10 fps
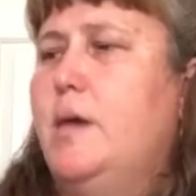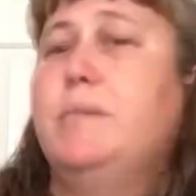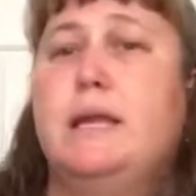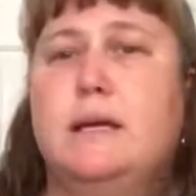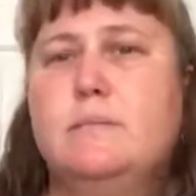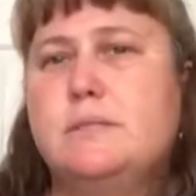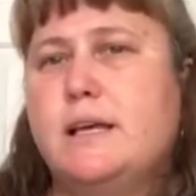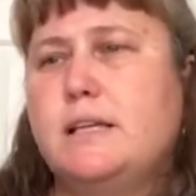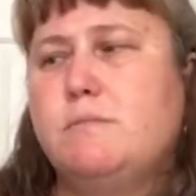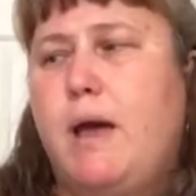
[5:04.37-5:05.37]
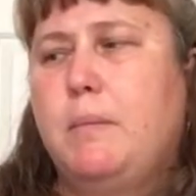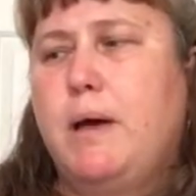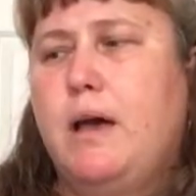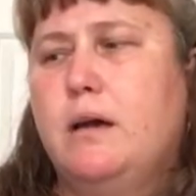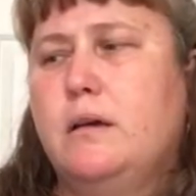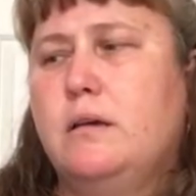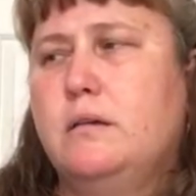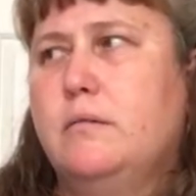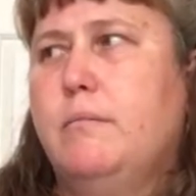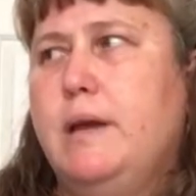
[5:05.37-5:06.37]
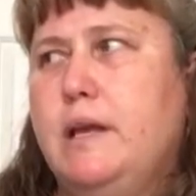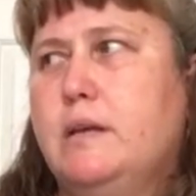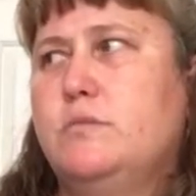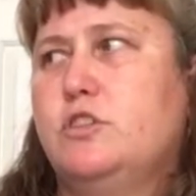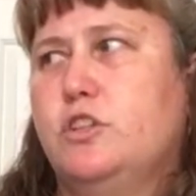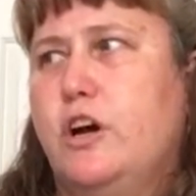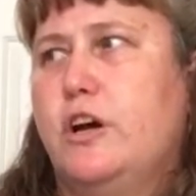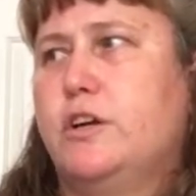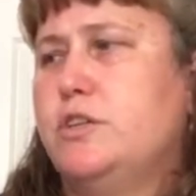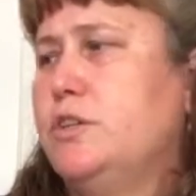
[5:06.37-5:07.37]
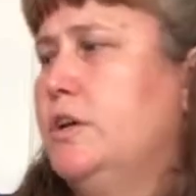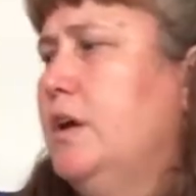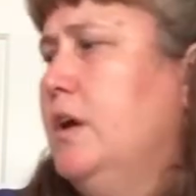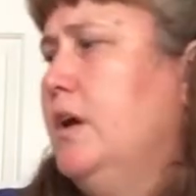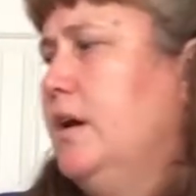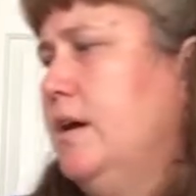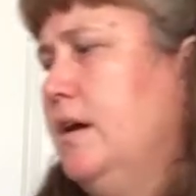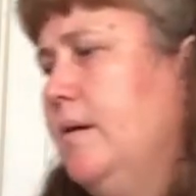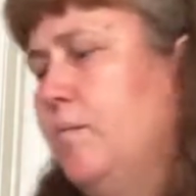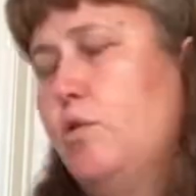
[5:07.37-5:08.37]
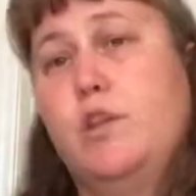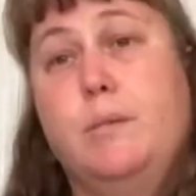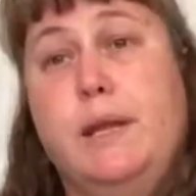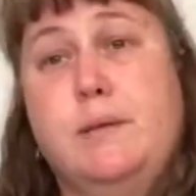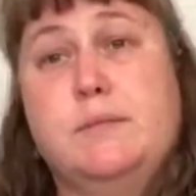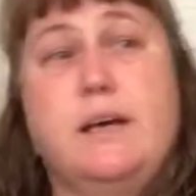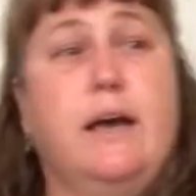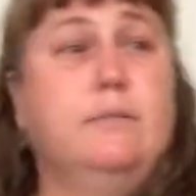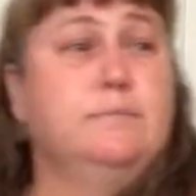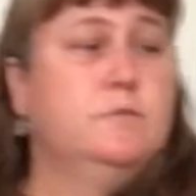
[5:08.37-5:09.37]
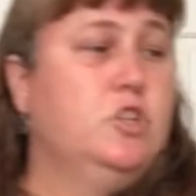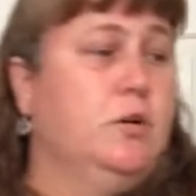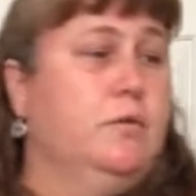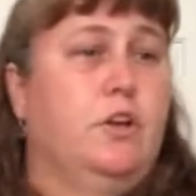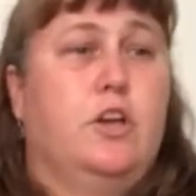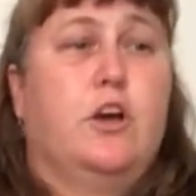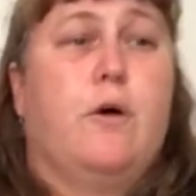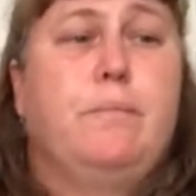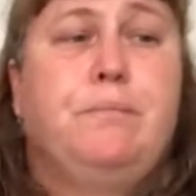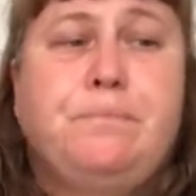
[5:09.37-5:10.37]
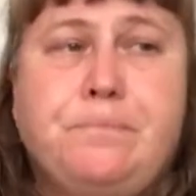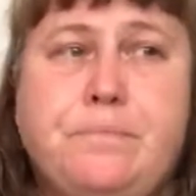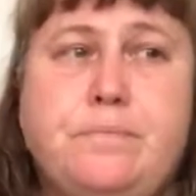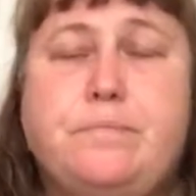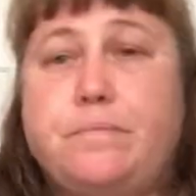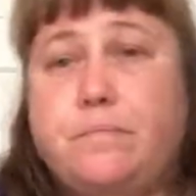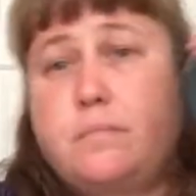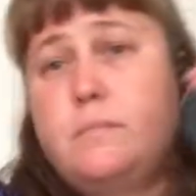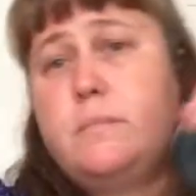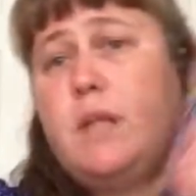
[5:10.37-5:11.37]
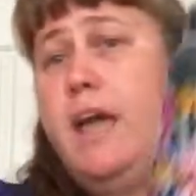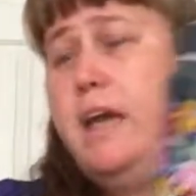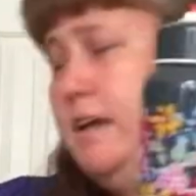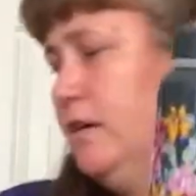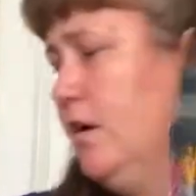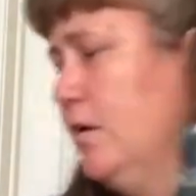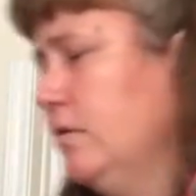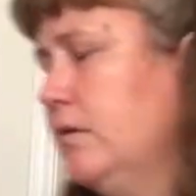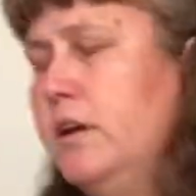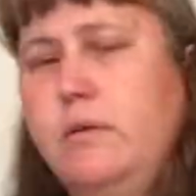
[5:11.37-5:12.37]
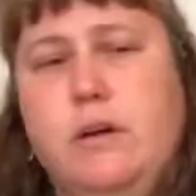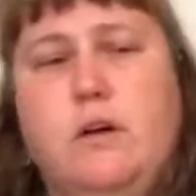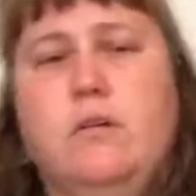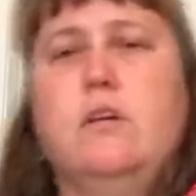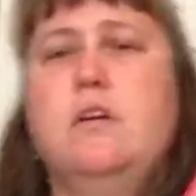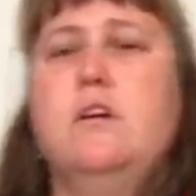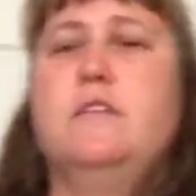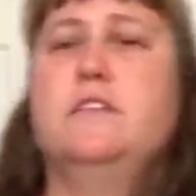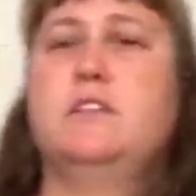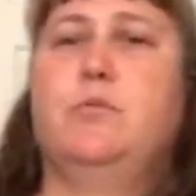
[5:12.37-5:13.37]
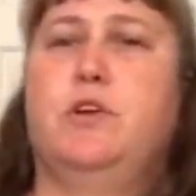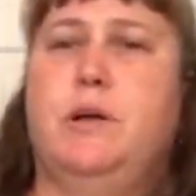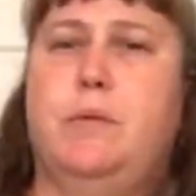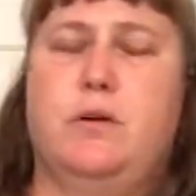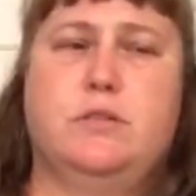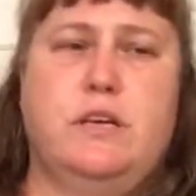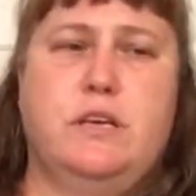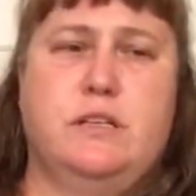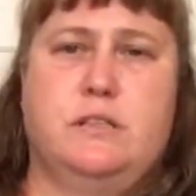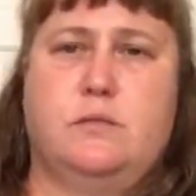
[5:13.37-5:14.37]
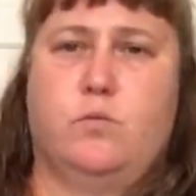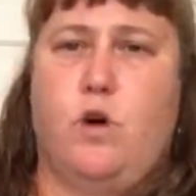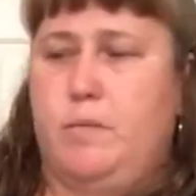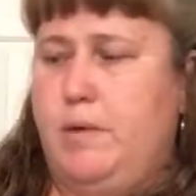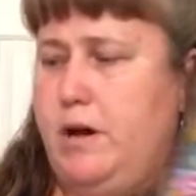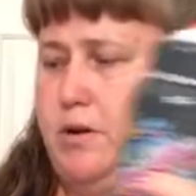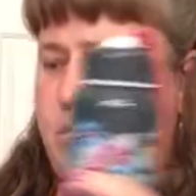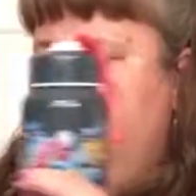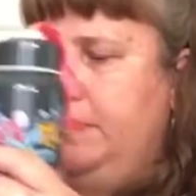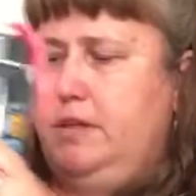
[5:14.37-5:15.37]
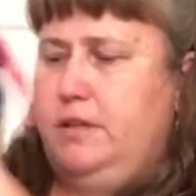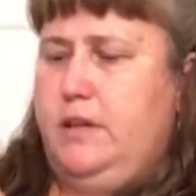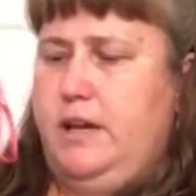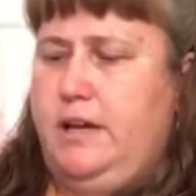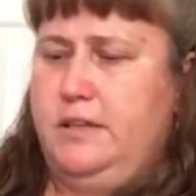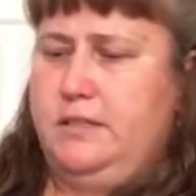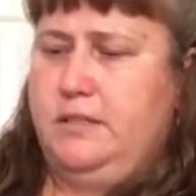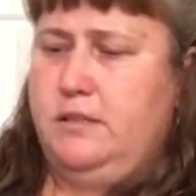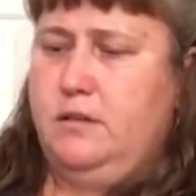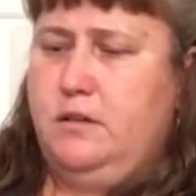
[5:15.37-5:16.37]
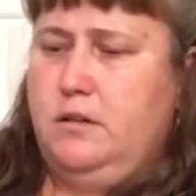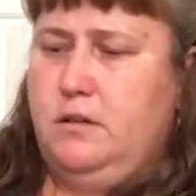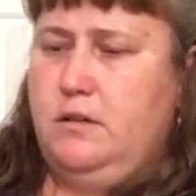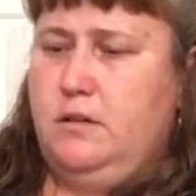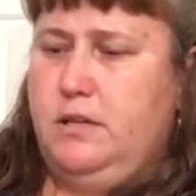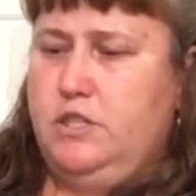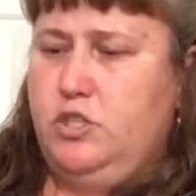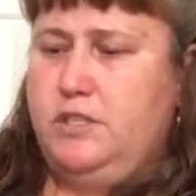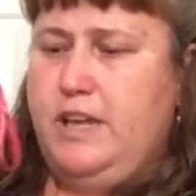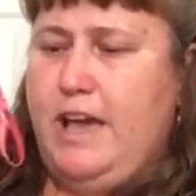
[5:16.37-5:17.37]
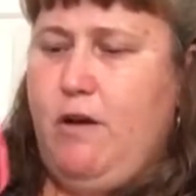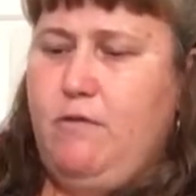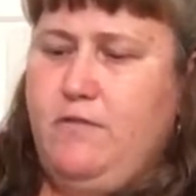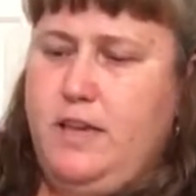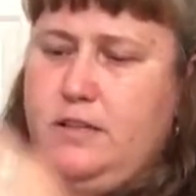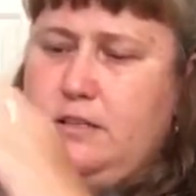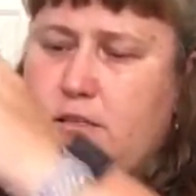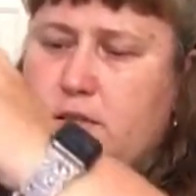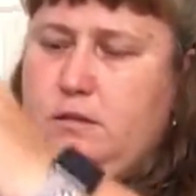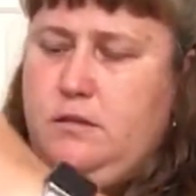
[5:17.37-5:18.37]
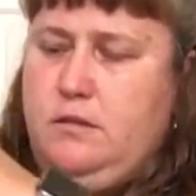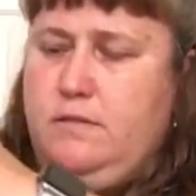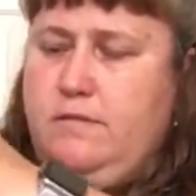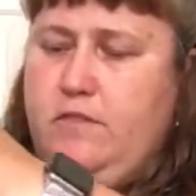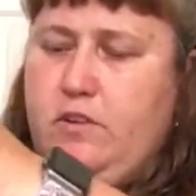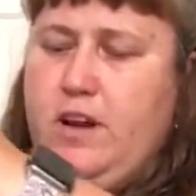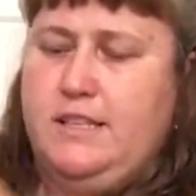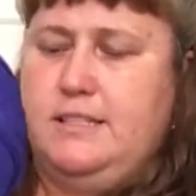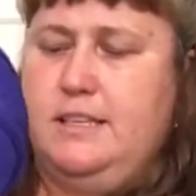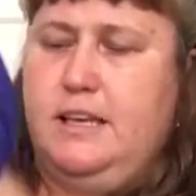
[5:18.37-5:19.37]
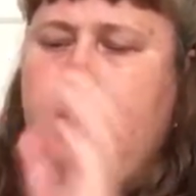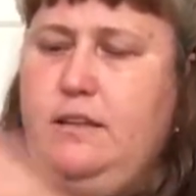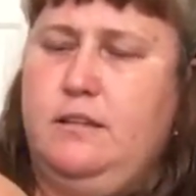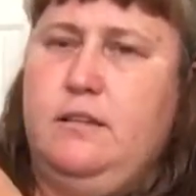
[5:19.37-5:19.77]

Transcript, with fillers: a medium-sized backpack, medium to large, more on the medium side. So there you go. And oh, here we go. This is a Pretty Posies water bottle, and let's just see how it fits very nicely.